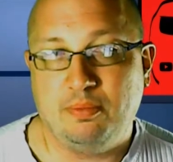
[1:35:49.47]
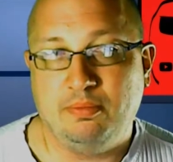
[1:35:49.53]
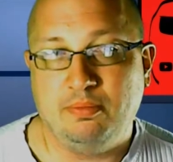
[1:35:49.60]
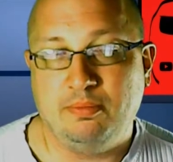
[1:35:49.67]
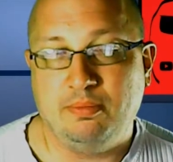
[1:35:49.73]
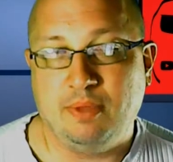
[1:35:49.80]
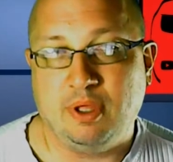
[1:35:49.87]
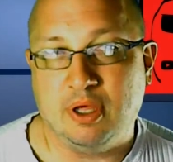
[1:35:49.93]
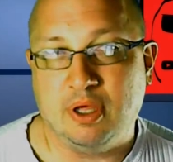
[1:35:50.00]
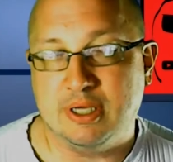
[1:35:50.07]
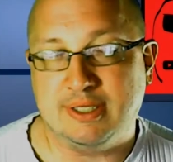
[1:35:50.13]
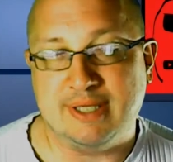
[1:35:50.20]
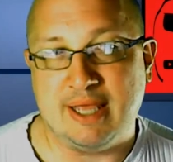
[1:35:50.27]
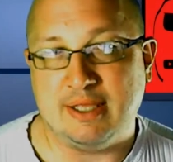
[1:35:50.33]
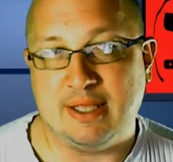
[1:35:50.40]

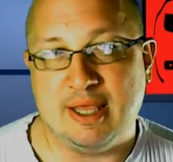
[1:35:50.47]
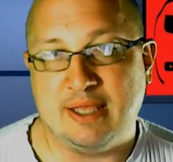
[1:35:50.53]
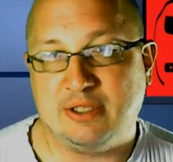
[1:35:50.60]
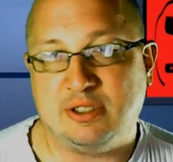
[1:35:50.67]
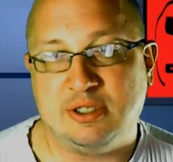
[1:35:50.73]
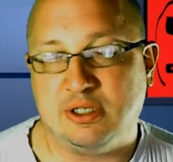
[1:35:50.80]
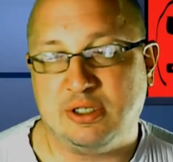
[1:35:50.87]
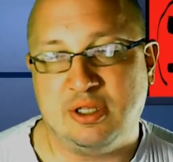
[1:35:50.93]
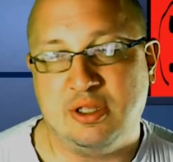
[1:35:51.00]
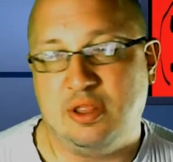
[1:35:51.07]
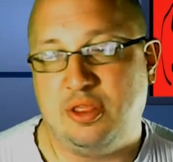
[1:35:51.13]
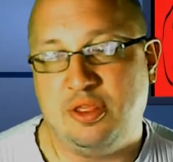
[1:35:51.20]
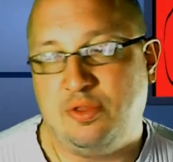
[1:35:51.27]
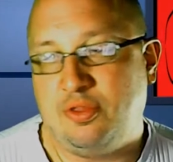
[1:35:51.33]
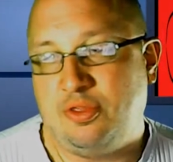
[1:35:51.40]
Because that's just
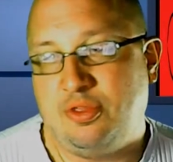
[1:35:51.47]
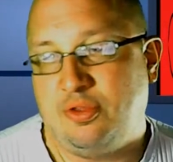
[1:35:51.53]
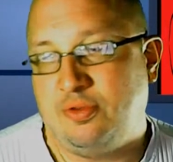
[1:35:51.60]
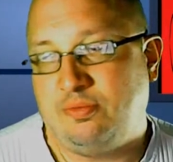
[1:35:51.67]
the